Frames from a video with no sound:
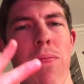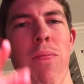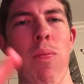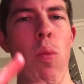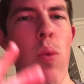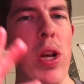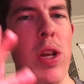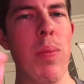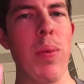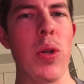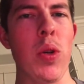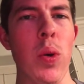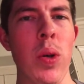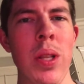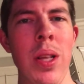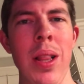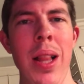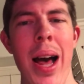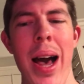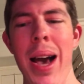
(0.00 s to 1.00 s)
read between
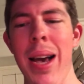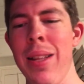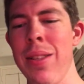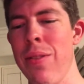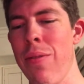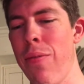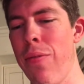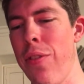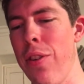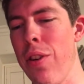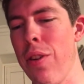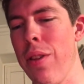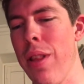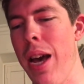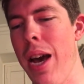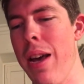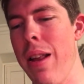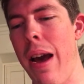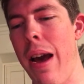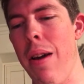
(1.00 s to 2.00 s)
the lines and figure
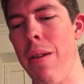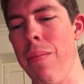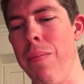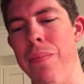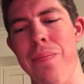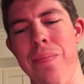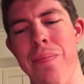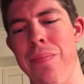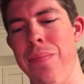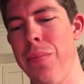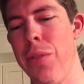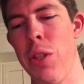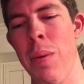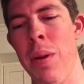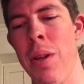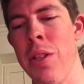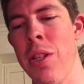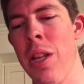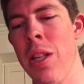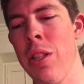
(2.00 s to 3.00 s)
that out, too
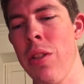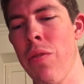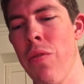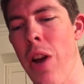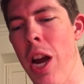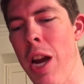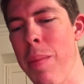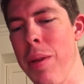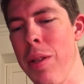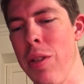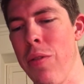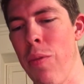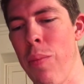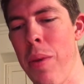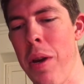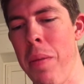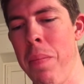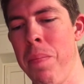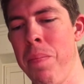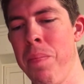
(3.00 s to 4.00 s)
many sentence fragments for me.